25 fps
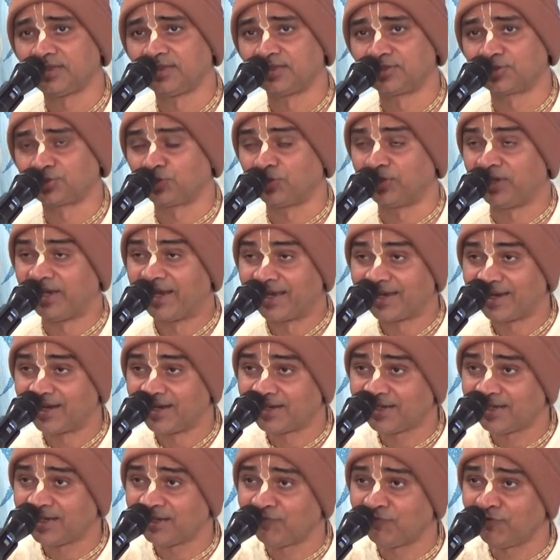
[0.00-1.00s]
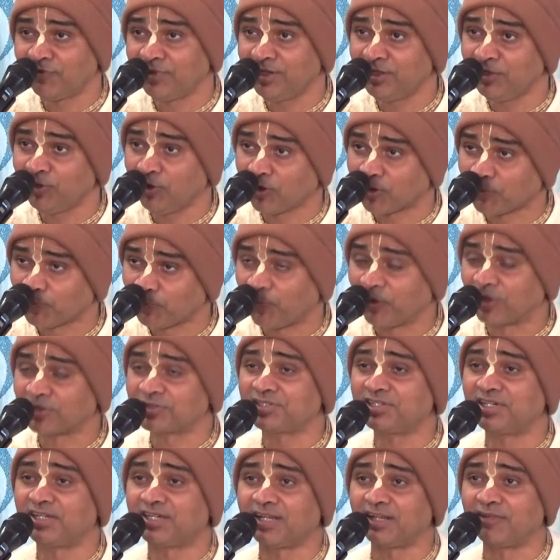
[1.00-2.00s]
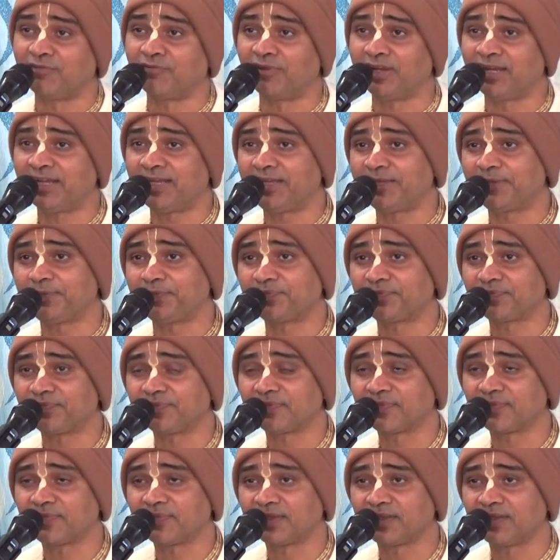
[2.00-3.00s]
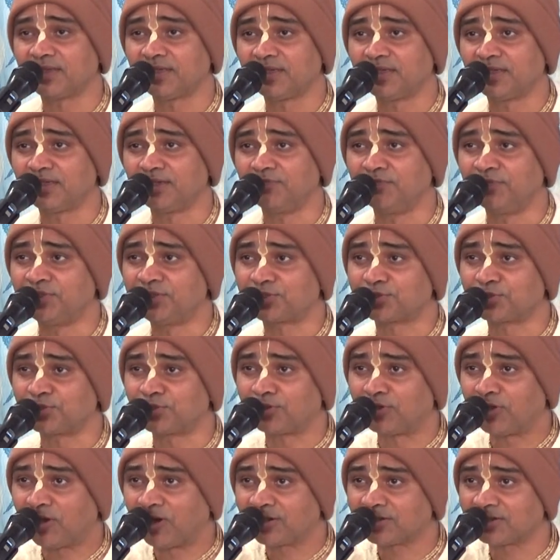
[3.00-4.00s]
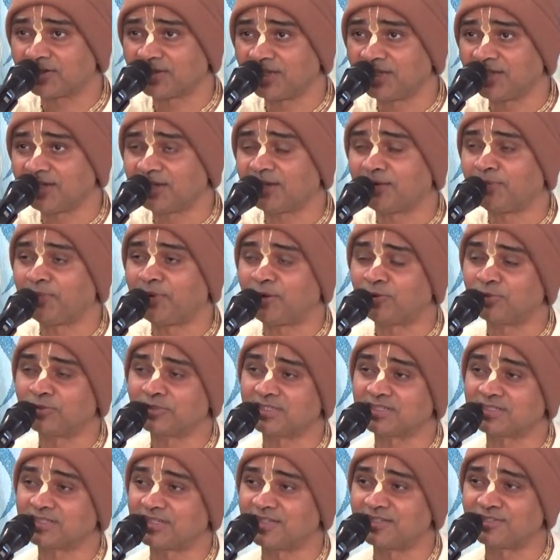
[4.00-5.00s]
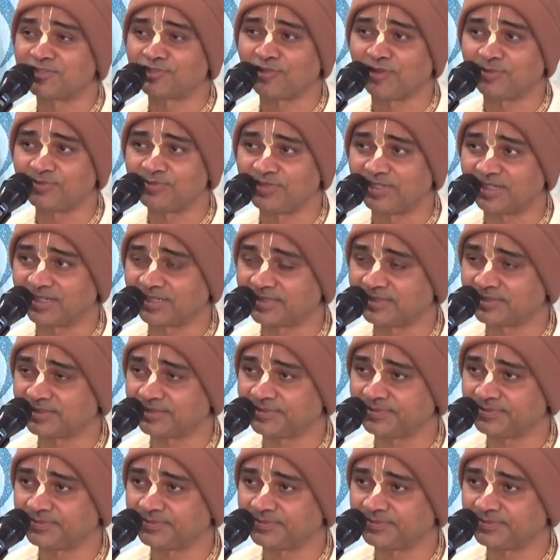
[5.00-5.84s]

So negatively or positively, we should not think about the sense objects.